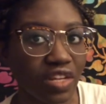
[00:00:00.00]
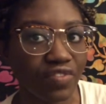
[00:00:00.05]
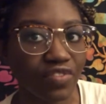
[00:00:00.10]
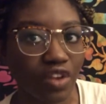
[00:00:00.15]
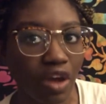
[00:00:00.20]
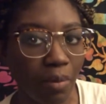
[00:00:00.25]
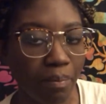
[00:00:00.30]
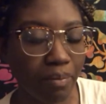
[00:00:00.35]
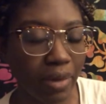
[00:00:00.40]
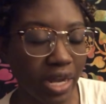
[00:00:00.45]
if
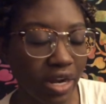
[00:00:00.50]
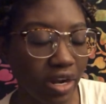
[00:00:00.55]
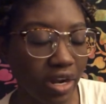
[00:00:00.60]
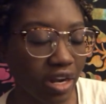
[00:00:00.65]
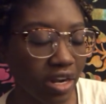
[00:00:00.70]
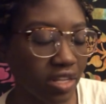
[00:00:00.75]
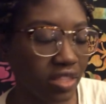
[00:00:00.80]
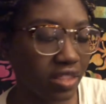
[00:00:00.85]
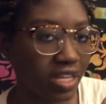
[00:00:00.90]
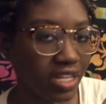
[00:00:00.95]
not
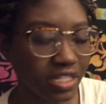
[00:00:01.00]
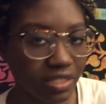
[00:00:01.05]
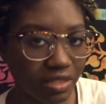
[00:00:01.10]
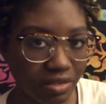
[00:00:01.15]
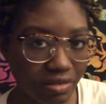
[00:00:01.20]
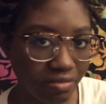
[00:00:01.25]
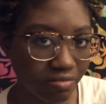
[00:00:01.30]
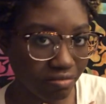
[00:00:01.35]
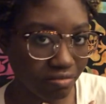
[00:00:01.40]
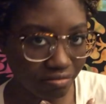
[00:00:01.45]
better. That's
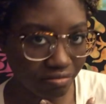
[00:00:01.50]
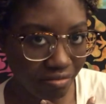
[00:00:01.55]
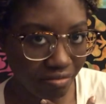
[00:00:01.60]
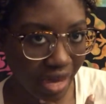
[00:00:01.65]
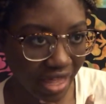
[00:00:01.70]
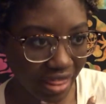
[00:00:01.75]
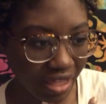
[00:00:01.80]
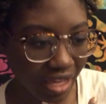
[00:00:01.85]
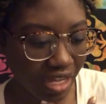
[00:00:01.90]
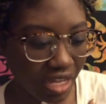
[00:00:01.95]

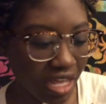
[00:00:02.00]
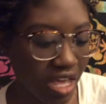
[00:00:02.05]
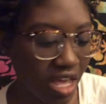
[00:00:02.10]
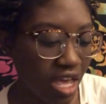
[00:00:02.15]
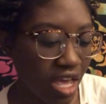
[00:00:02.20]
my thing.